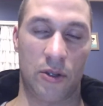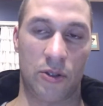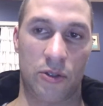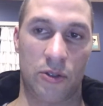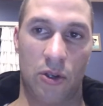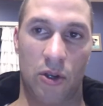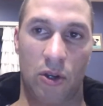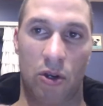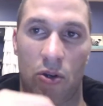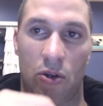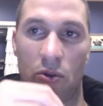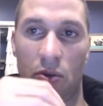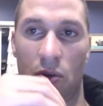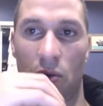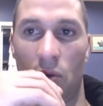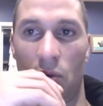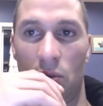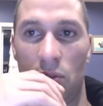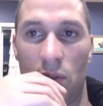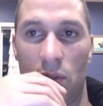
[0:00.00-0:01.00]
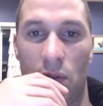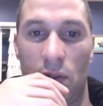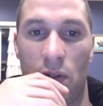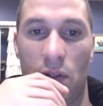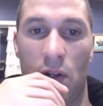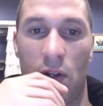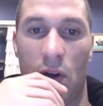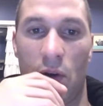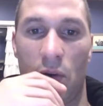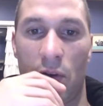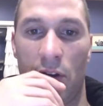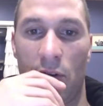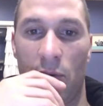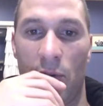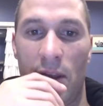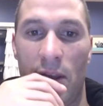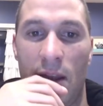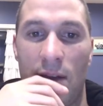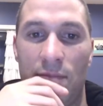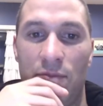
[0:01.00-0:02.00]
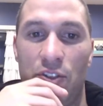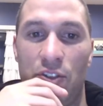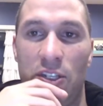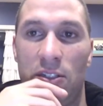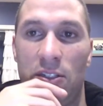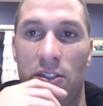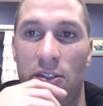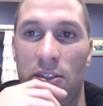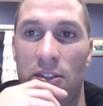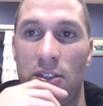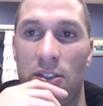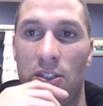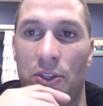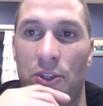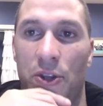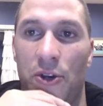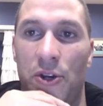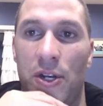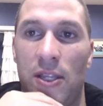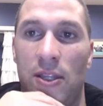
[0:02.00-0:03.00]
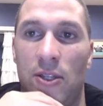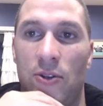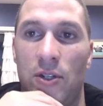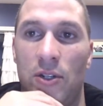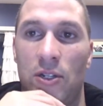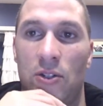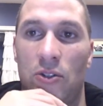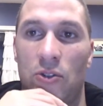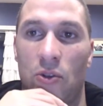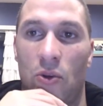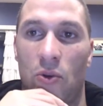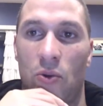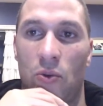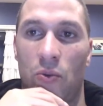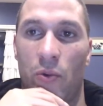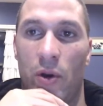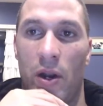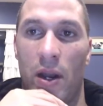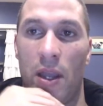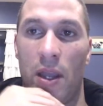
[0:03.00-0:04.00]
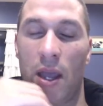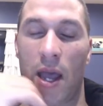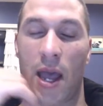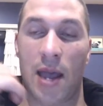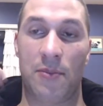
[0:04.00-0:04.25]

So, here we have Jesus. He's 33 years old, right?